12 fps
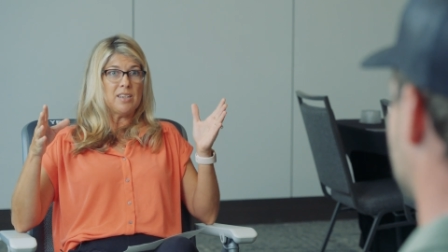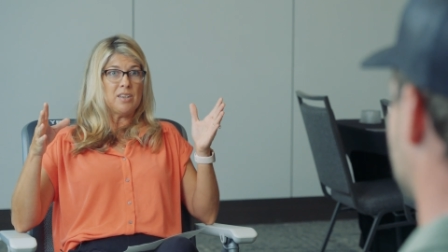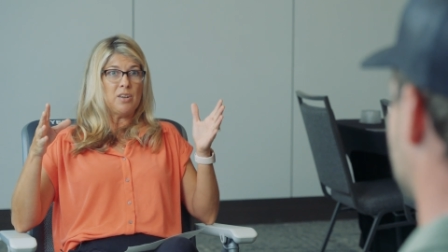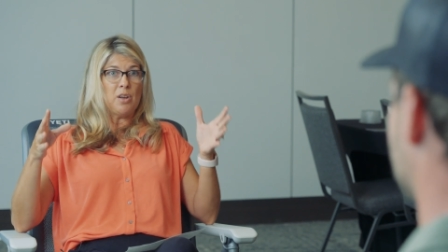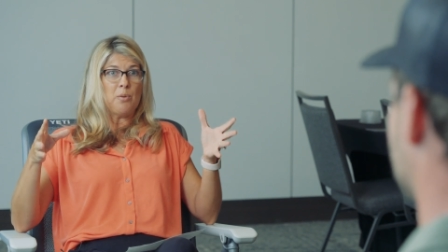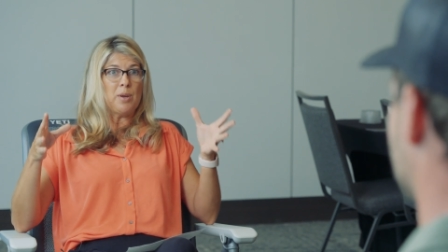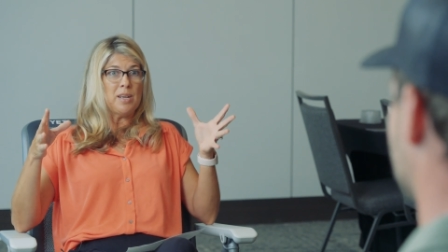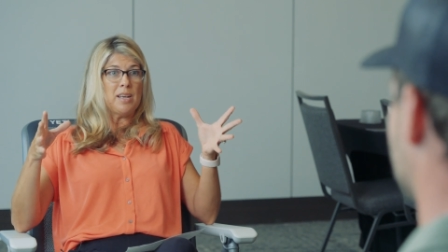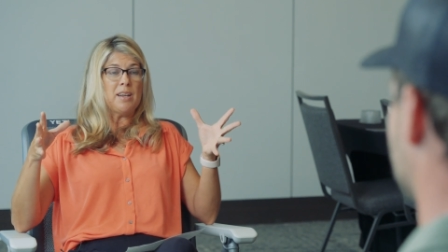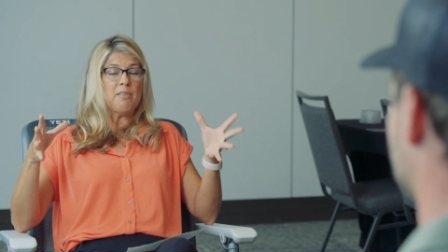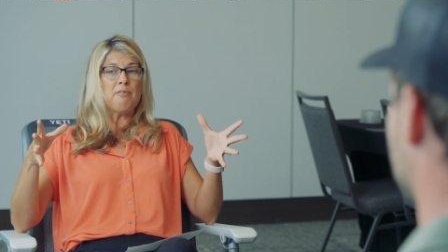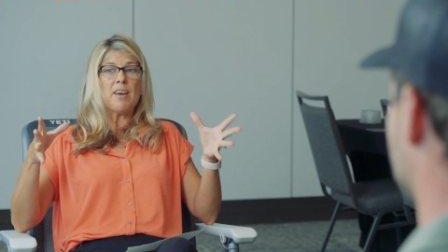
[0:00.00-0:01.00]
you know, it,
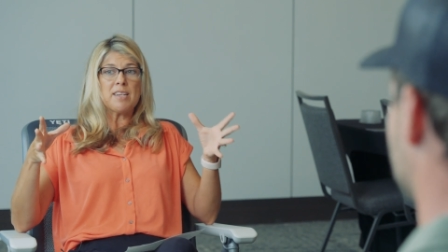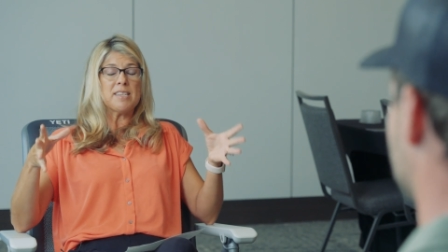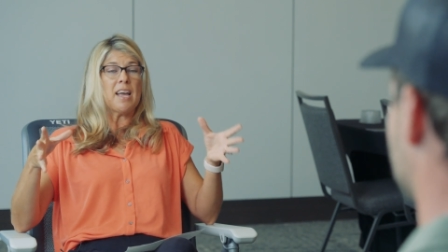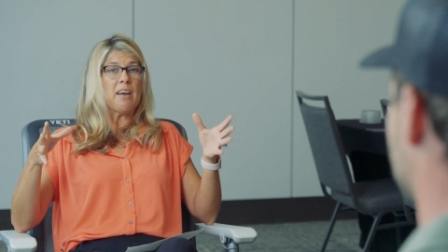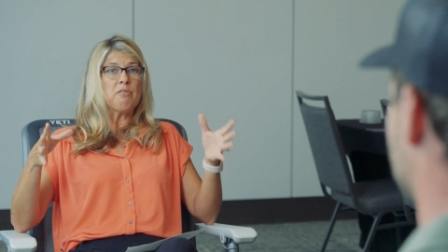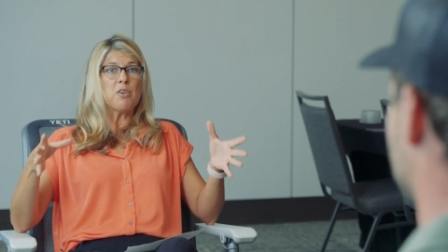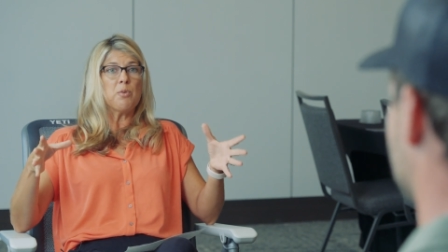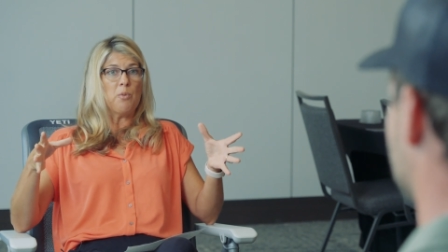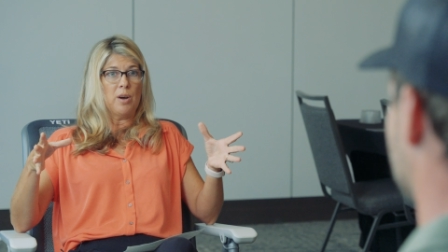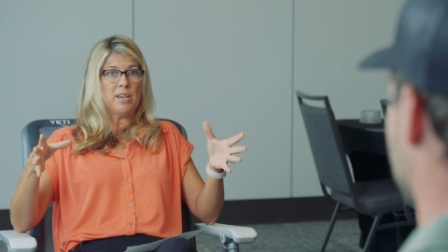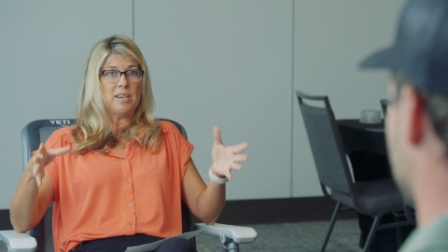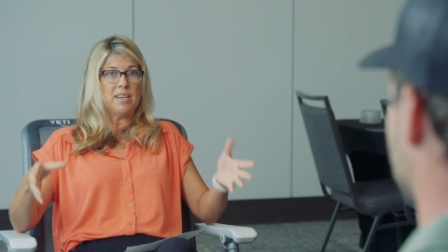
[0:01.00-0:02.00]
it affects
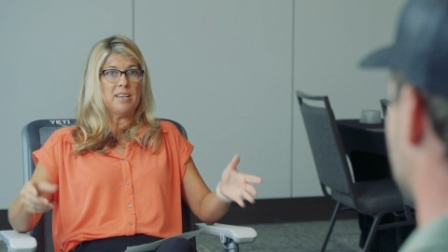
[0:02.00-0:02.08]
everyone.